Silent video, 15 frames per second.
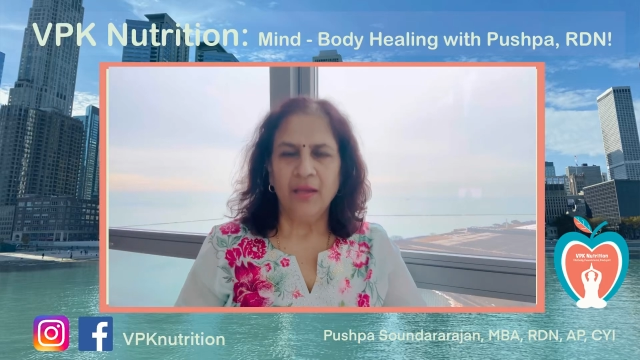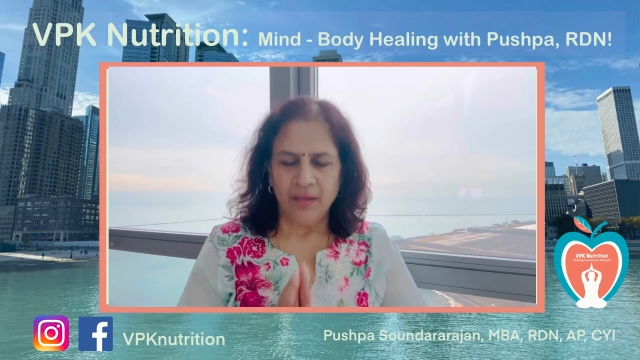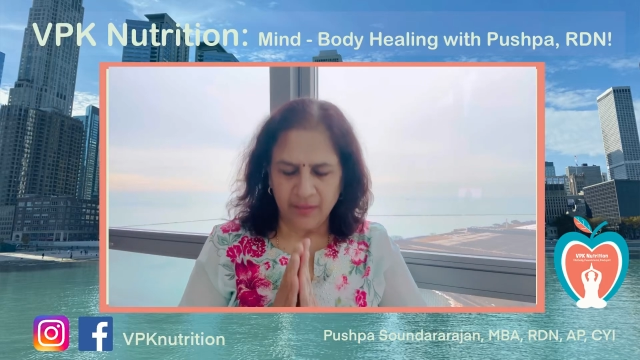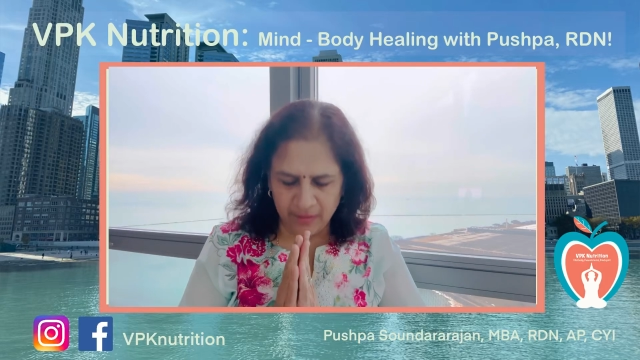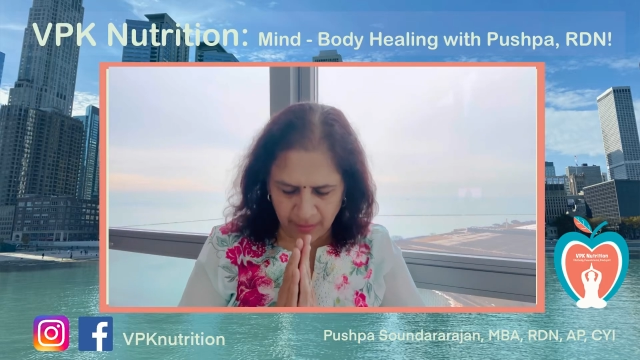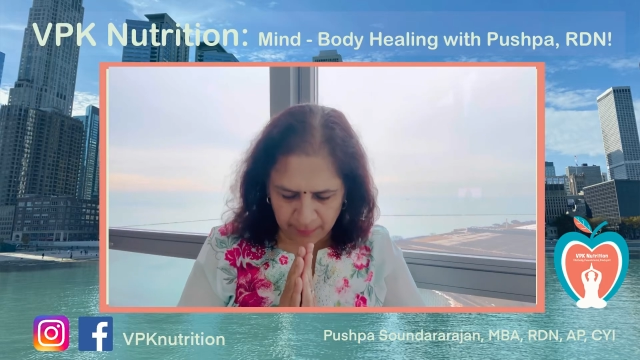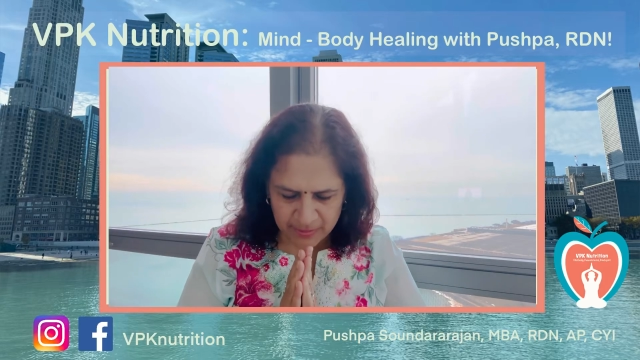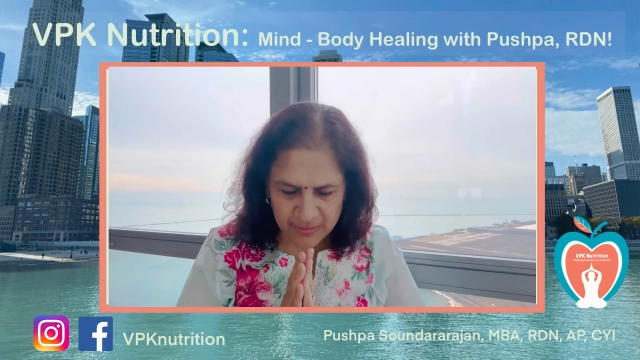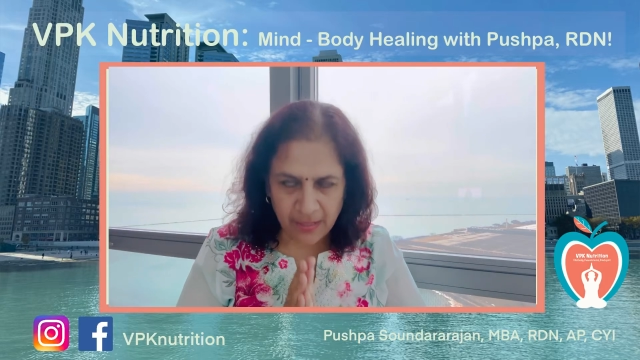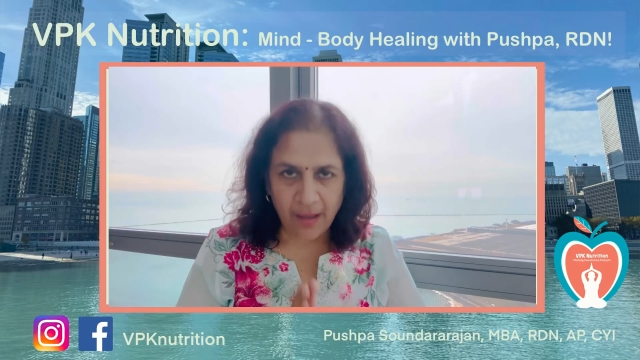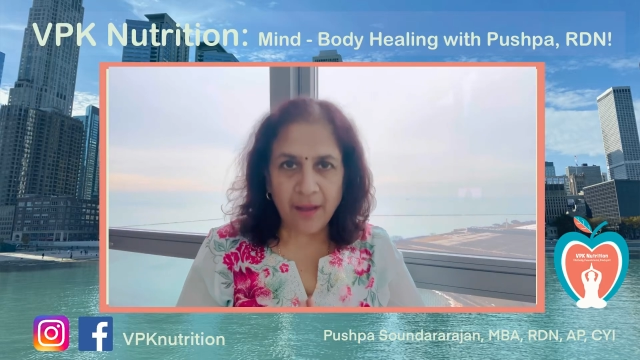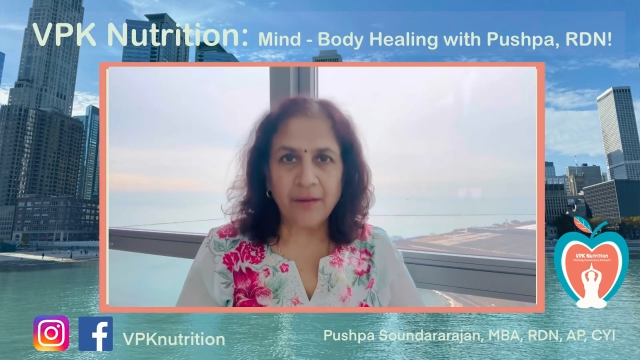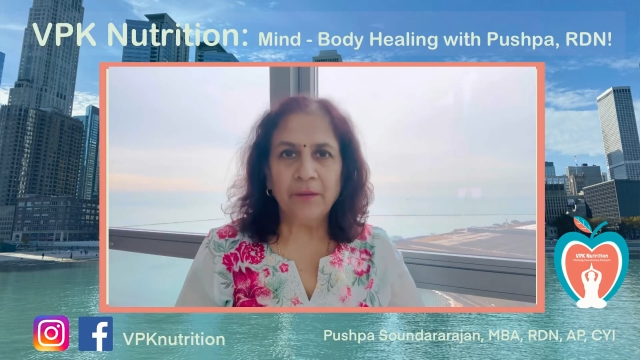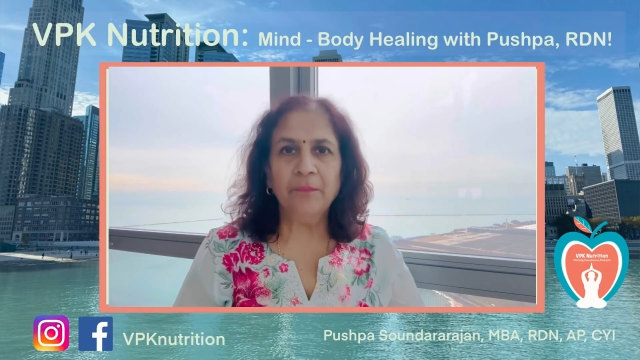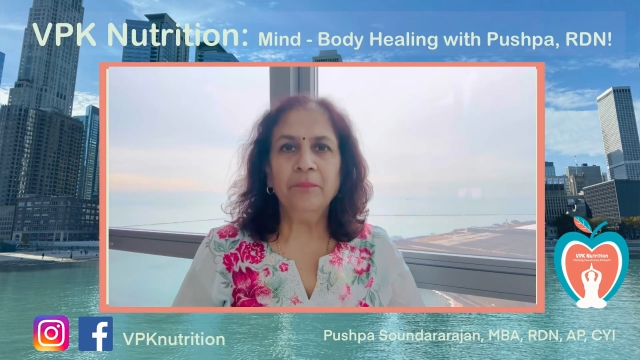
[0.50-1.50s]

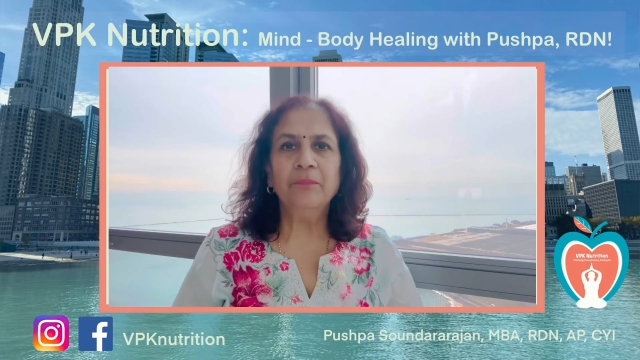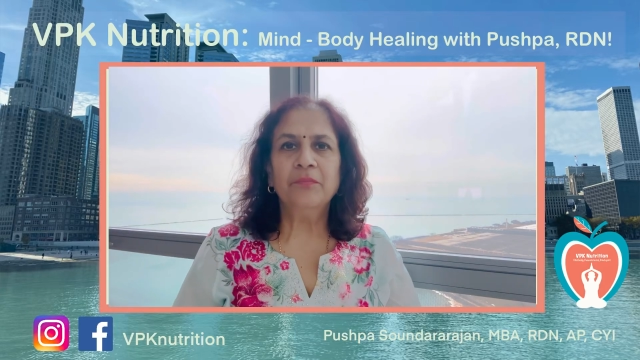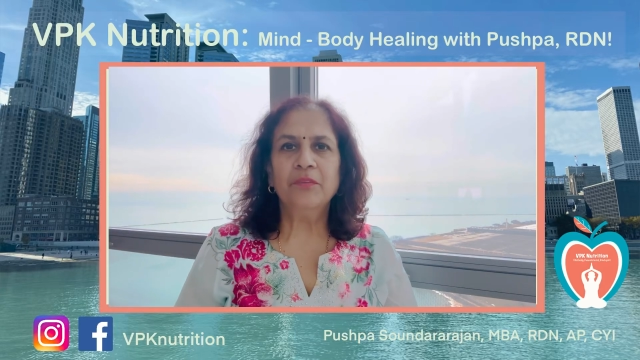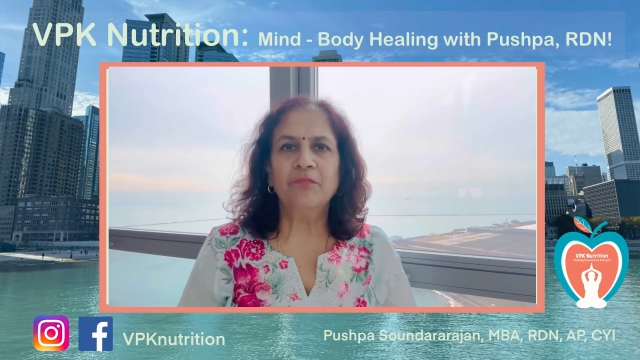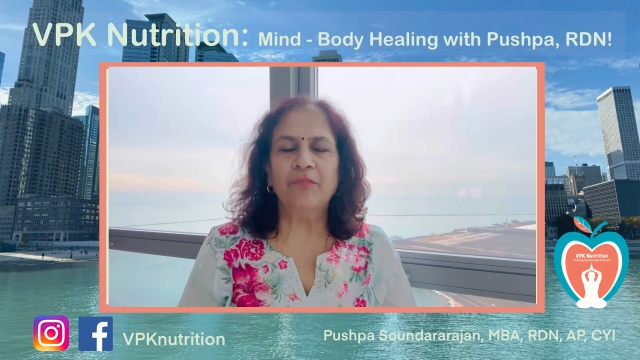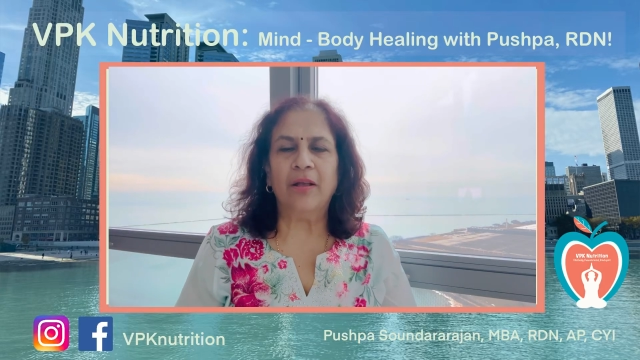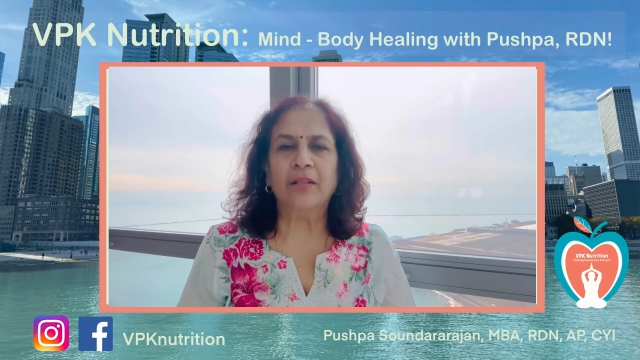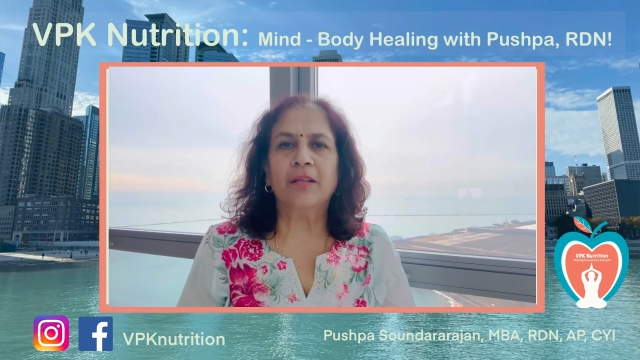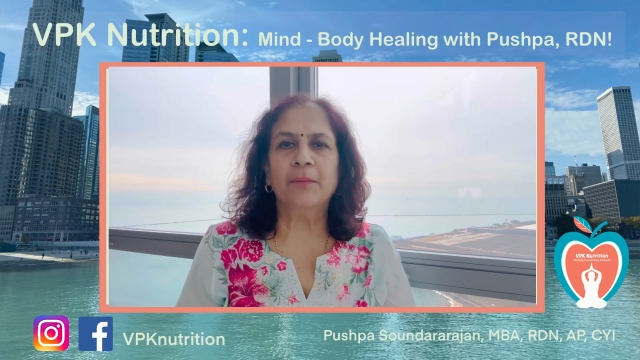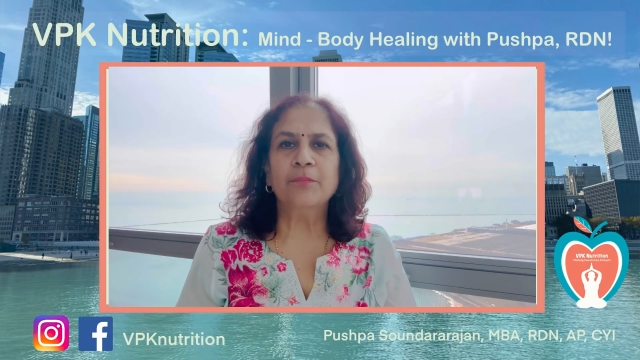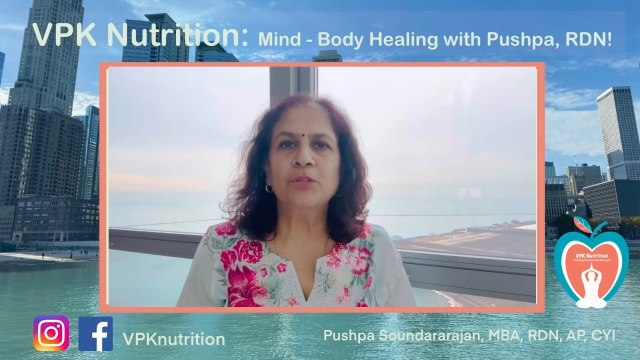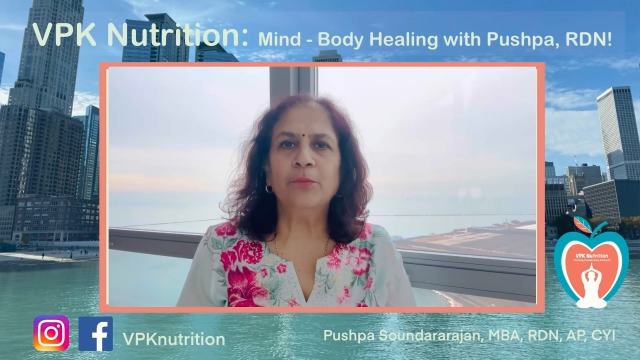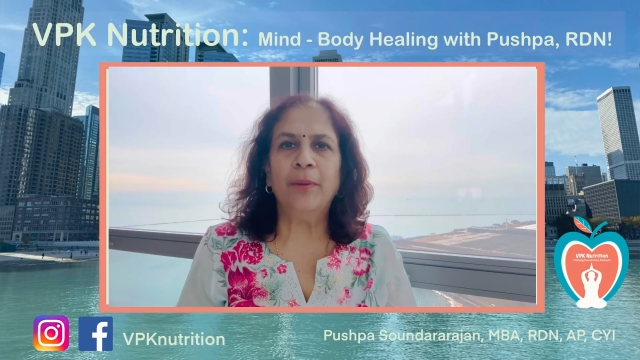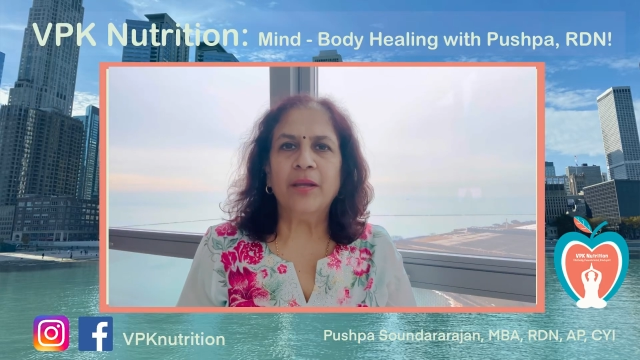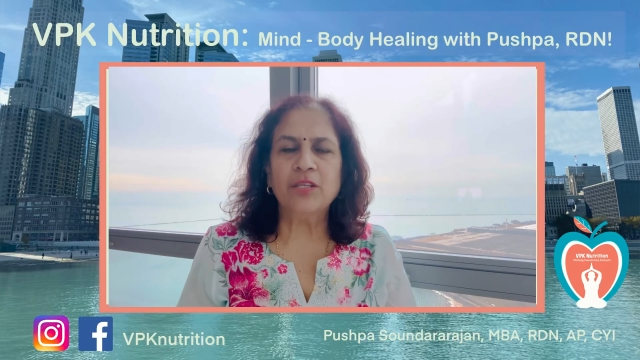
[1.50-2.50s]
Namaskaram. Welcome
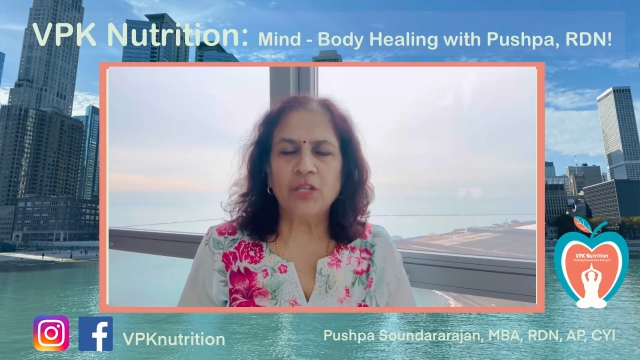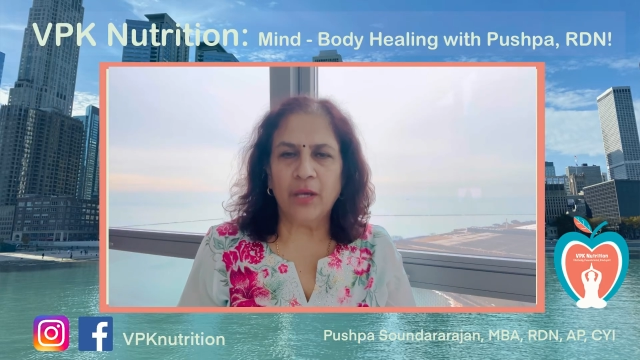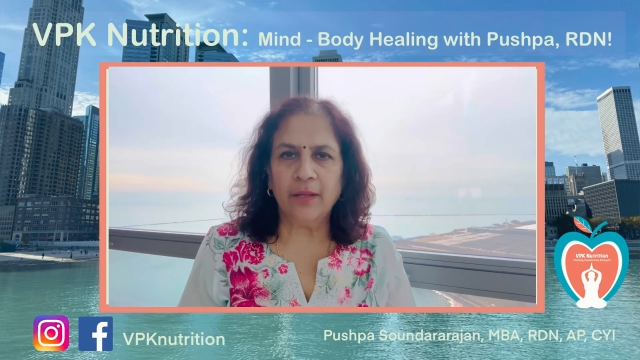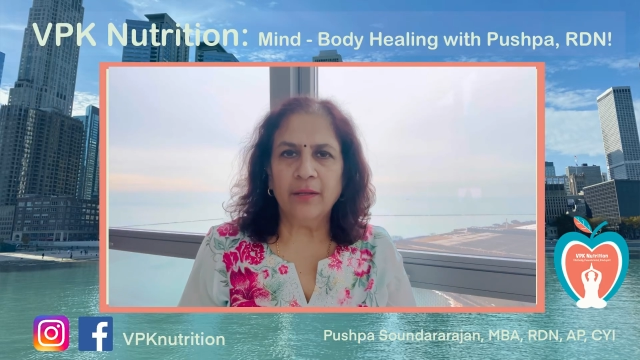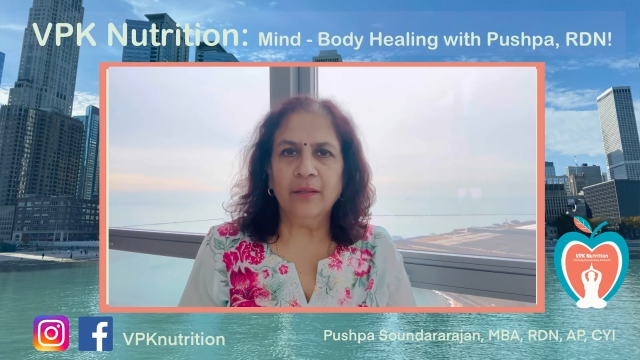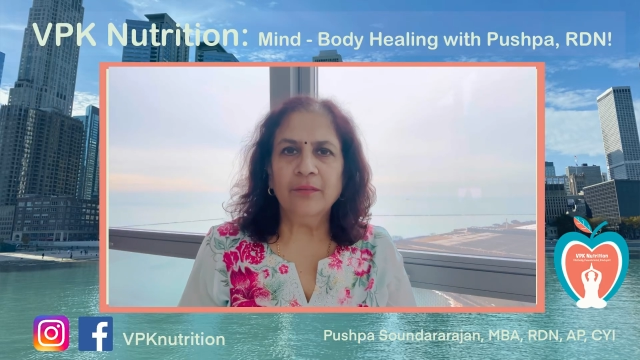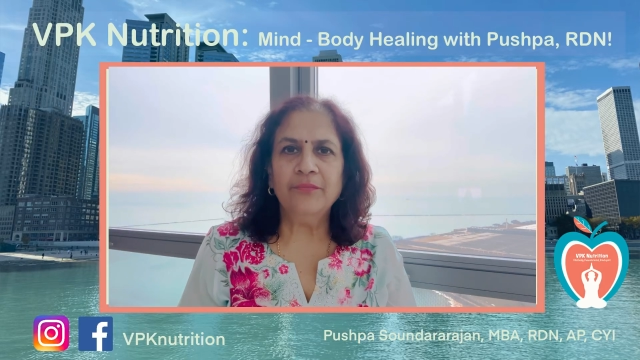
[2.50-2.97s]
to my channel,